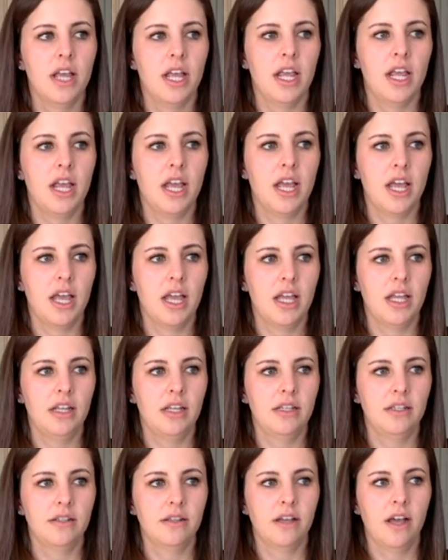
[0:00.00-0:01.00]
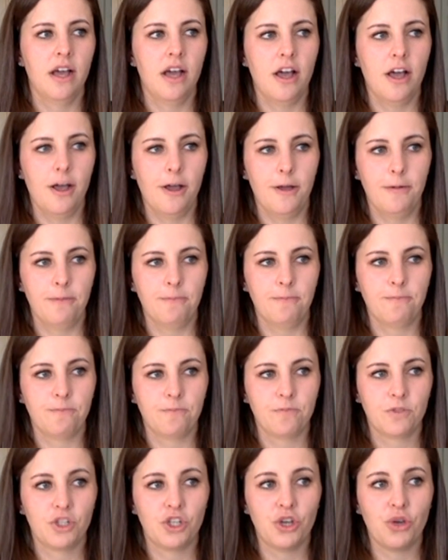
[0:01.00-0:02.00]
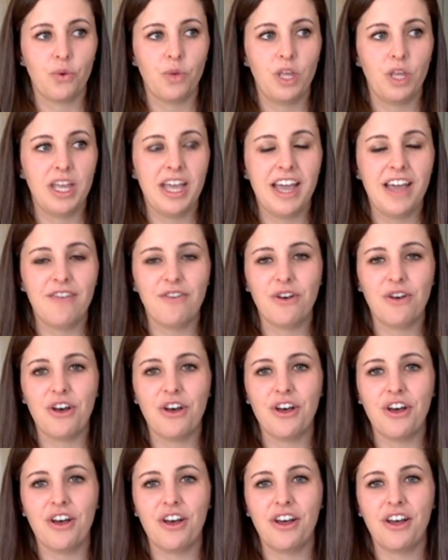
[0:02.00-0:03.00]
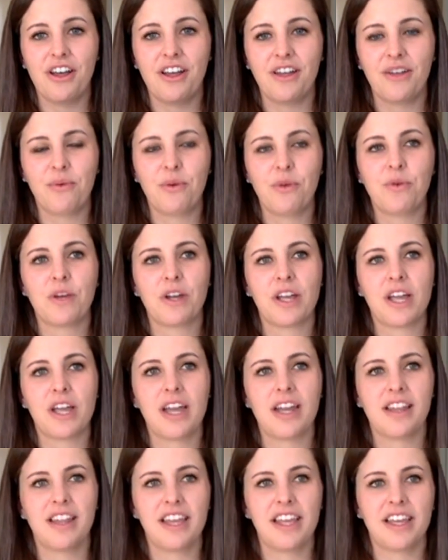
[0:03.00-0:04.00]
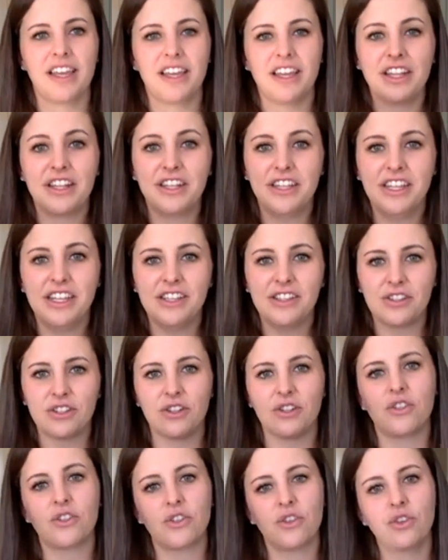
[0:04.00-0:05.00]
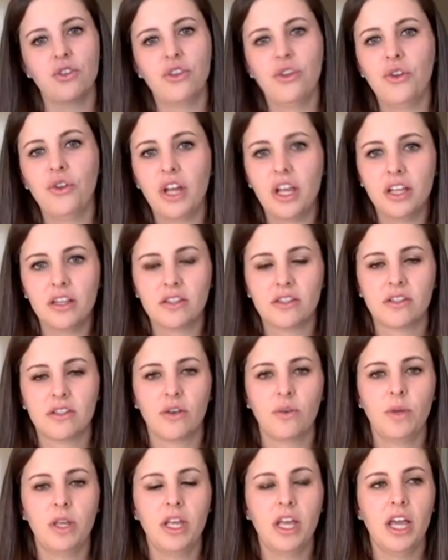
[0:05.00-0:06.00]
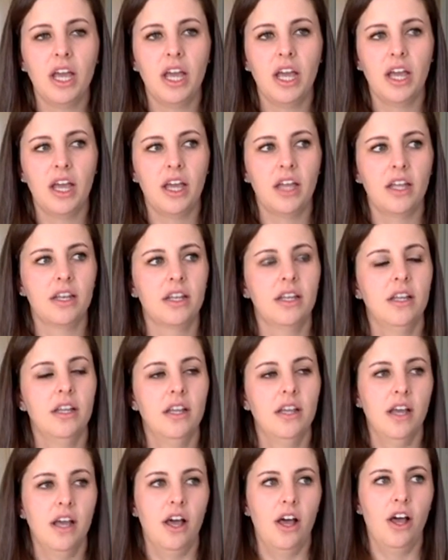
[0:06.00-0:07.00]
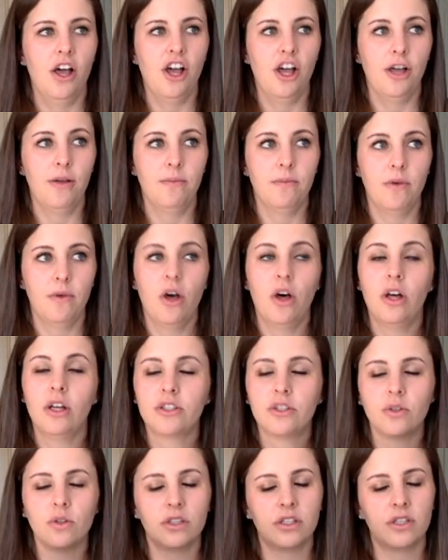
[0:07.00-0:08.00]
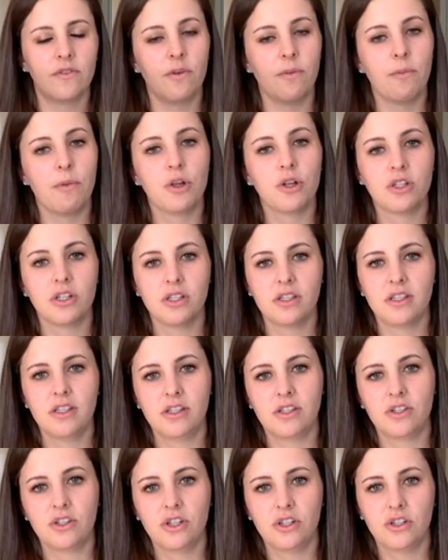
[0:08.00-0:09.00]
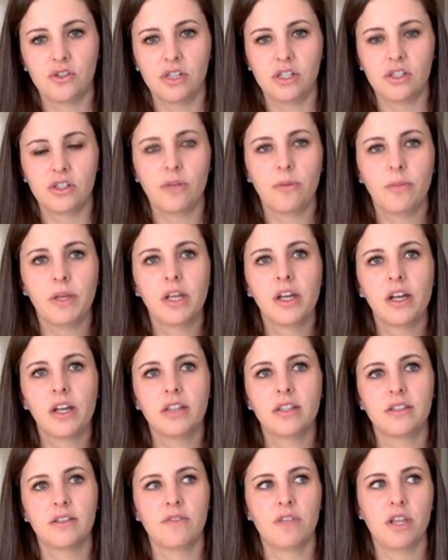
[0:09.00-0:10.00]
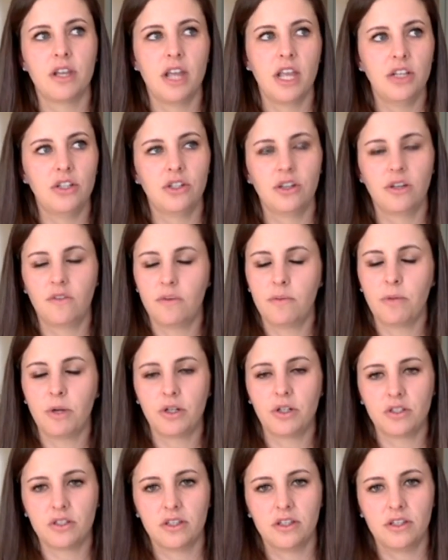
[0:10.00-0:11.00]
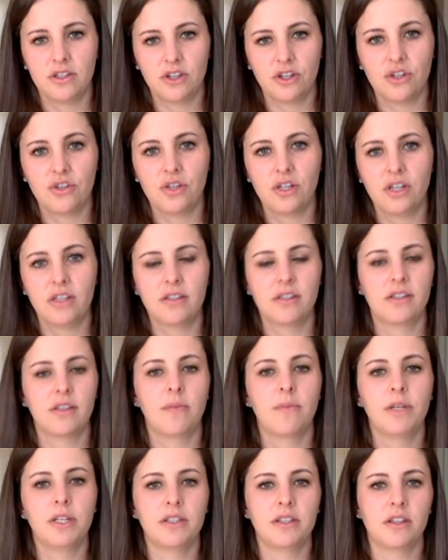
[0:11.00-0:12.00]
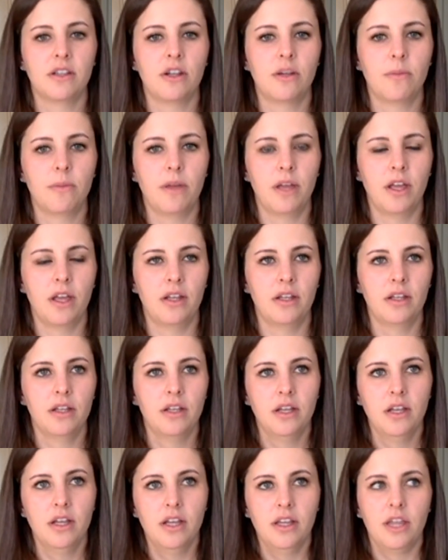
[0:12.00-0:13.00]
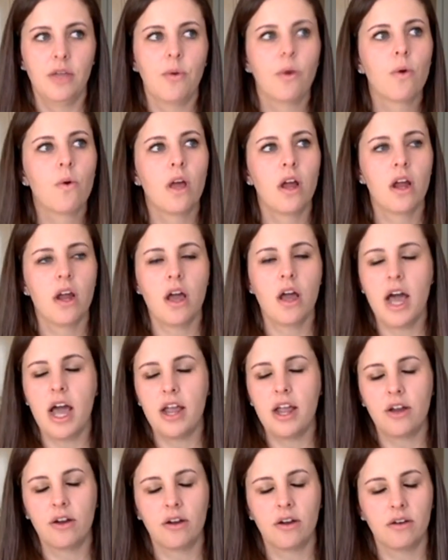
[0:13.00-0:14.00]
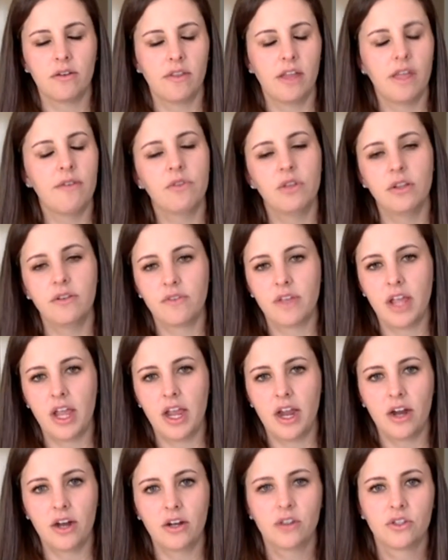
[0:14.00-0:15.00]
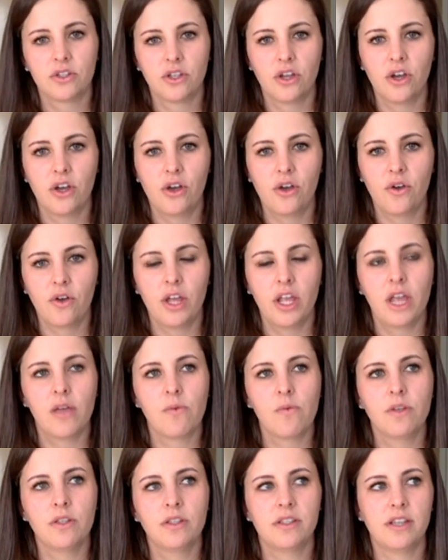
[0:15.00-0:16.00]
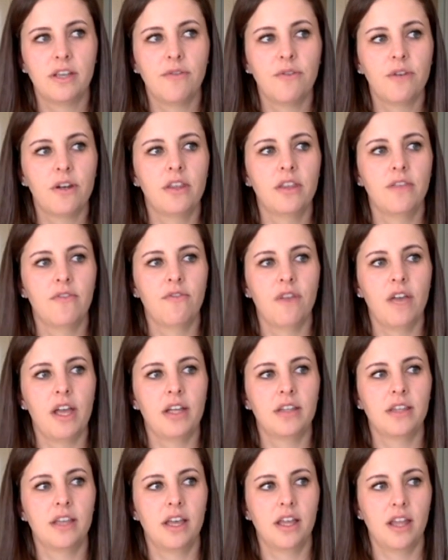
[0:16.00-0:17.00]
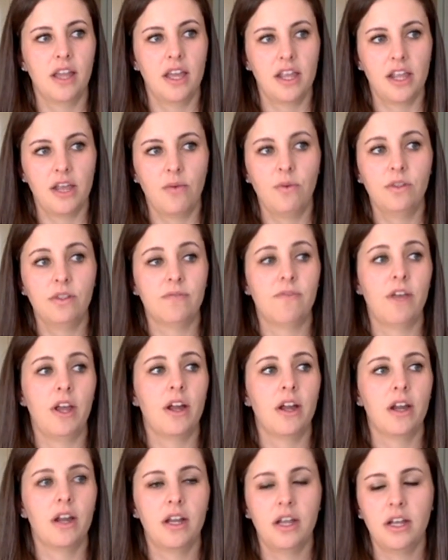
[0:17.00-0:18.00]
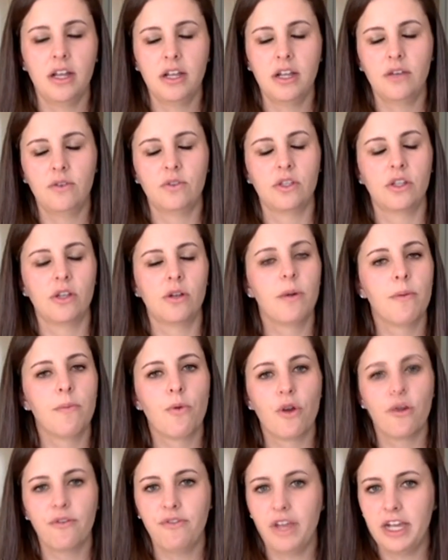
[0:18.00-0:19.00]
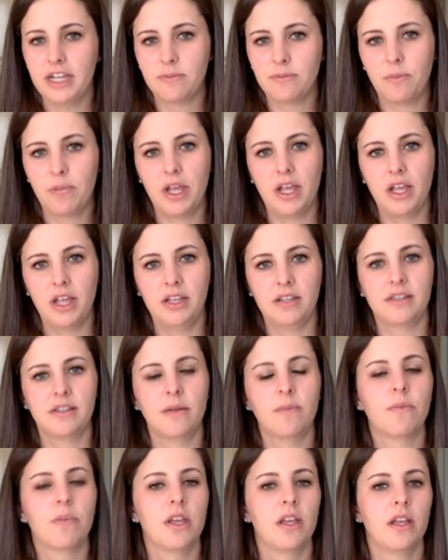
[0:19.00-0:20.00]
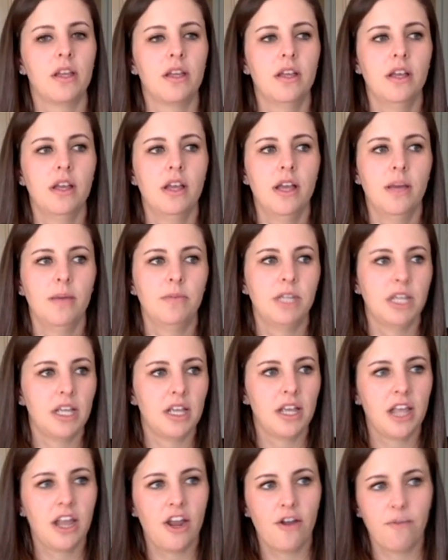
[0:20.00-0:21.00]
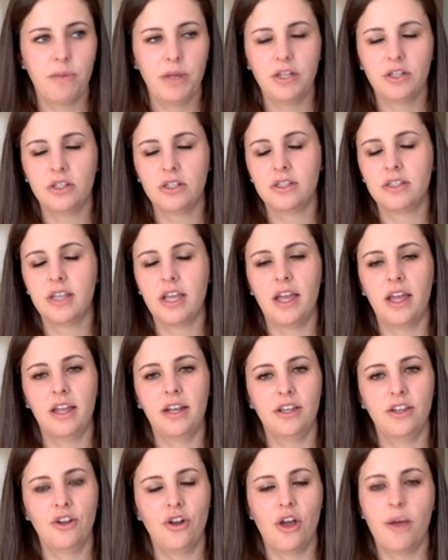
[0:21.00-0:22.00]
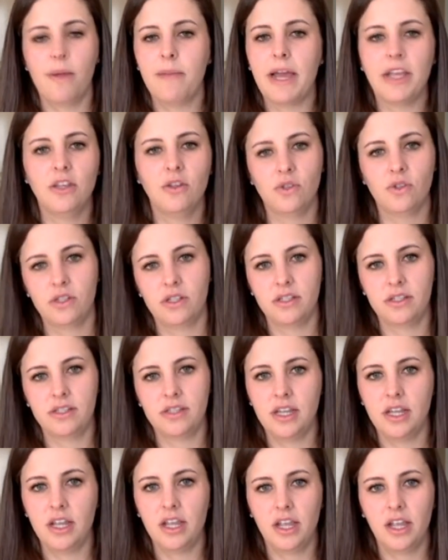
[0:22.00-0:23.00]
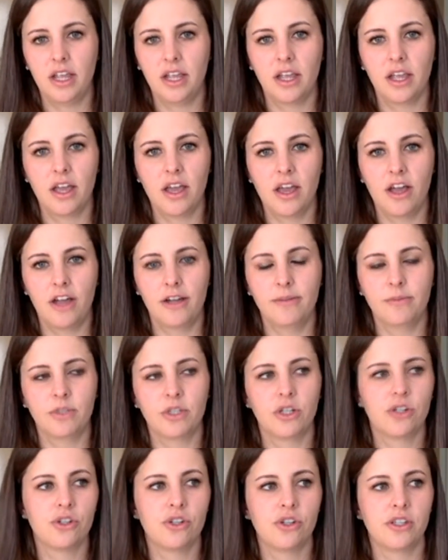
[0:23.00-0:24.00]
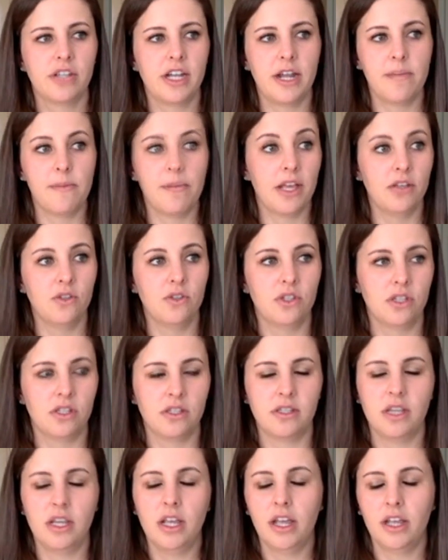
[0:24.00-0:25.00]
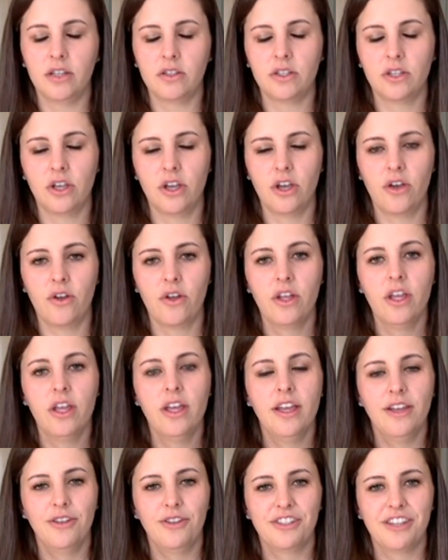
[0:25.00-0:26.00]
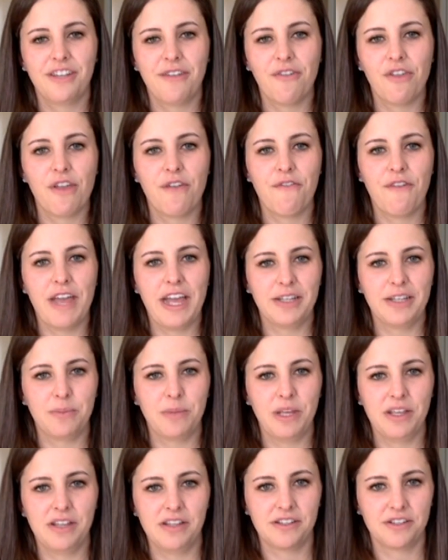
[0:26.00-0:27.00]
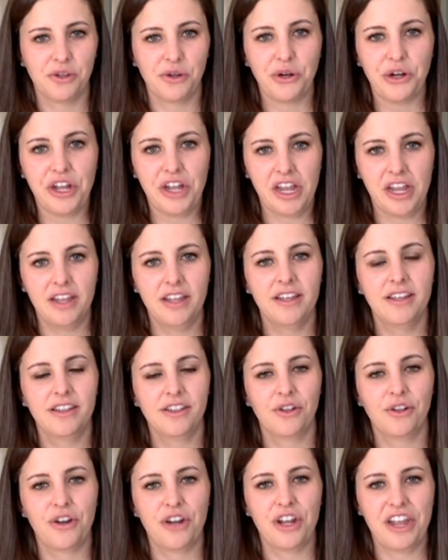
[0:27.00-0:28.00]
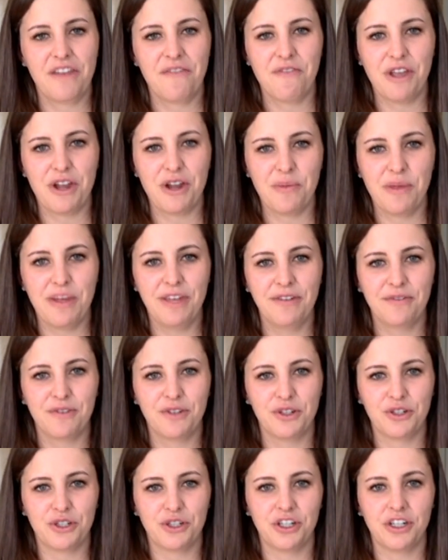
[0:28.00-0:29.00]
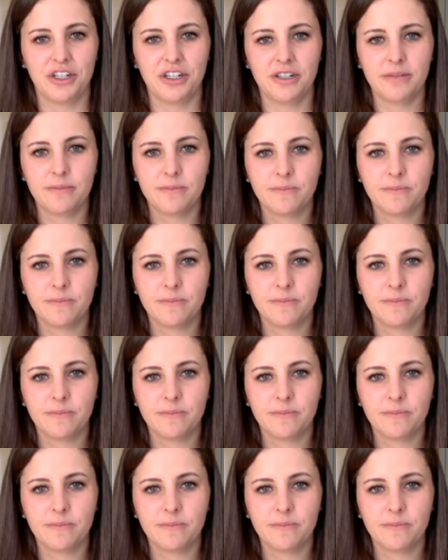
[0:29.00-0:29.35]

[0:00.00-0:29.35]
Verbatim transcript: And um, so we have all, we were kind of like a clean surgical unit. So we had um, all sorts of emergency surgery. So because of the nature of an emergency surgery, it's somebody's a little bit they require a higher level of care. So it was different in the fact that like it was very it was a little bit more fast paced, something taking care of patients that you know I'm not used to seeing, um, surgeries that I'm not used to seeing. So it was definitely a fast paced learning learning environment for sure.